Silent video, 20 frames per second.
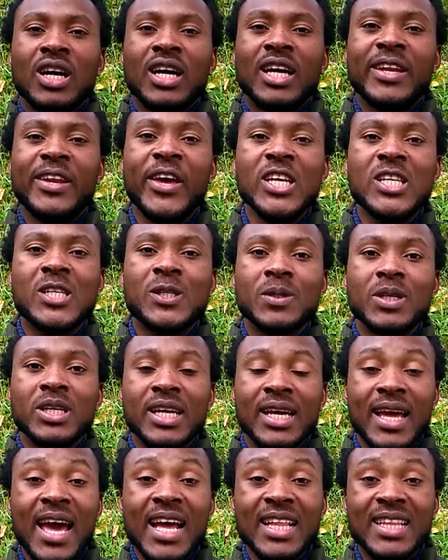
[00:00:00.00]
these
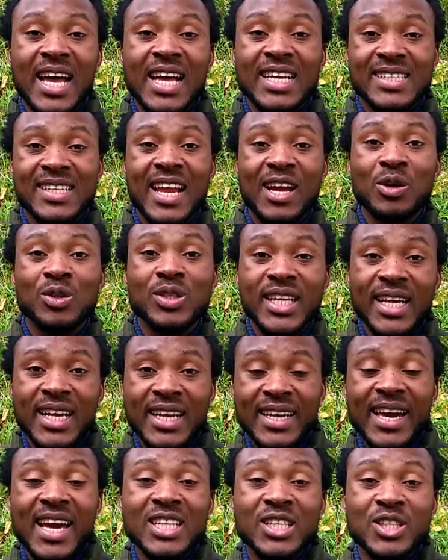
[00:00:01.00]
haters that you
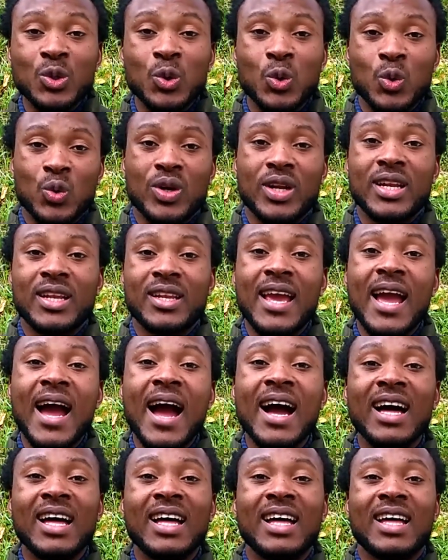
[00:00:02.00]
think hate you, they
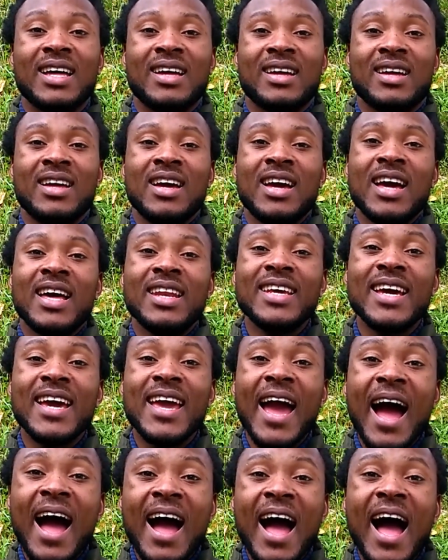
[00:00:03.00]
are
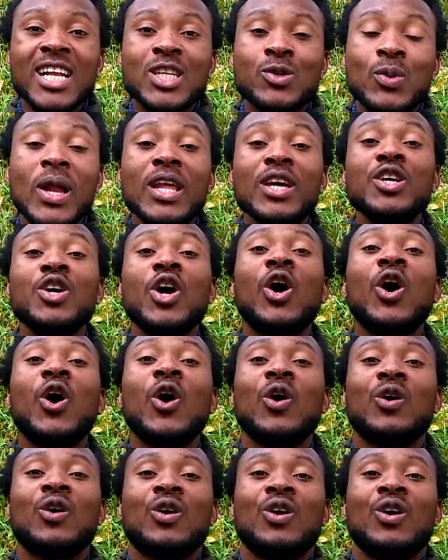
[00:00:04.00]
actually your
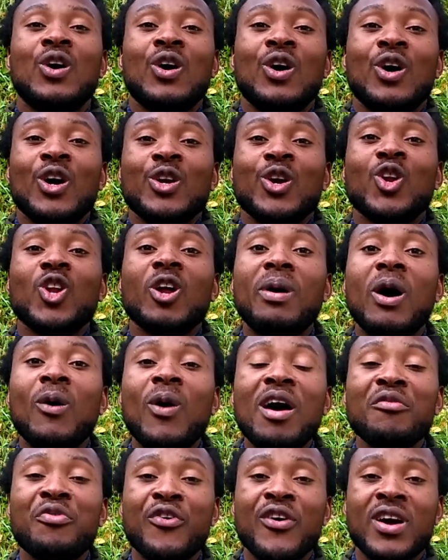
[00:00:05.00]
number
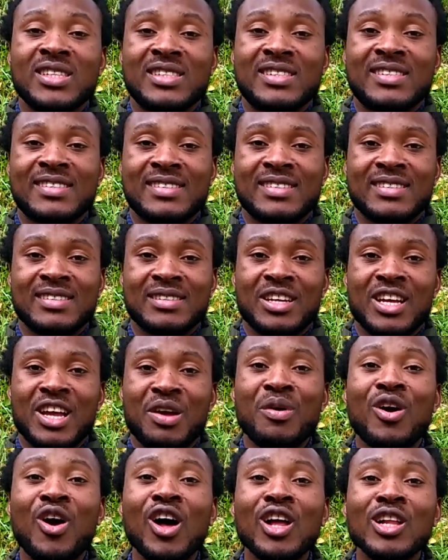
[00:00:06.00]
one fans,
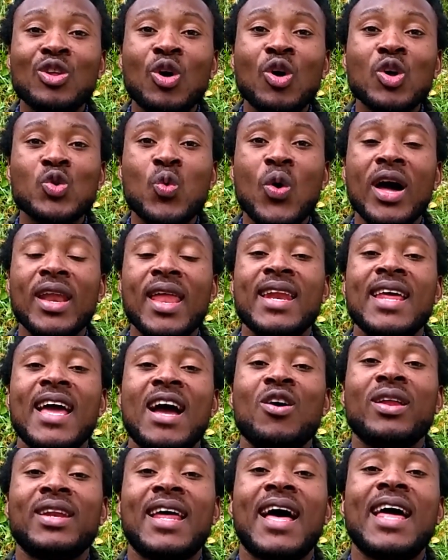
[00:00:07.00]
because those ones they
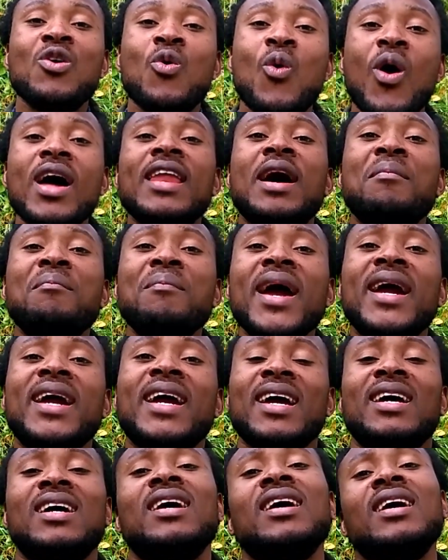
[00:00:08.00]
are the ones that
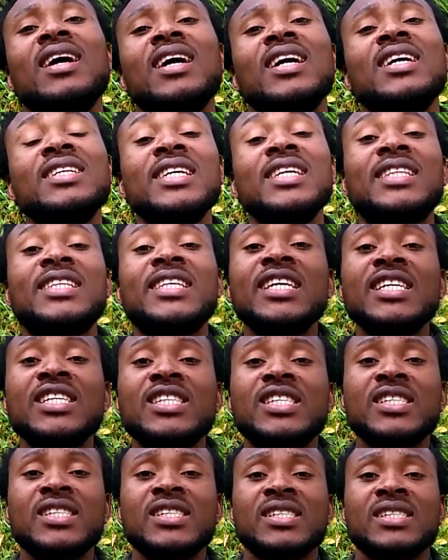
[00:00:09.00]
make the
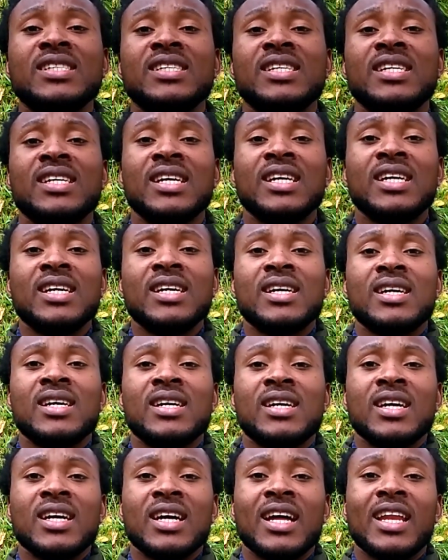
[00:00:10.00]
things
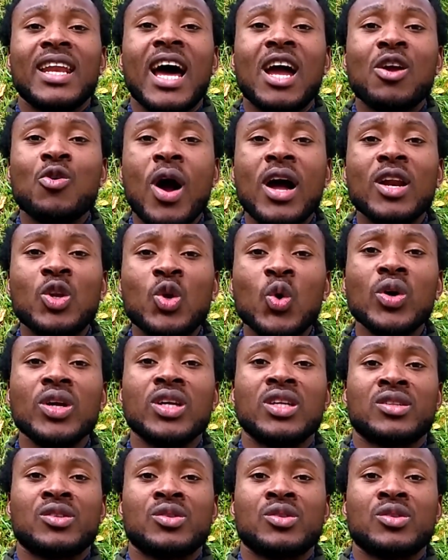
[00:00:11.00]
that you are doing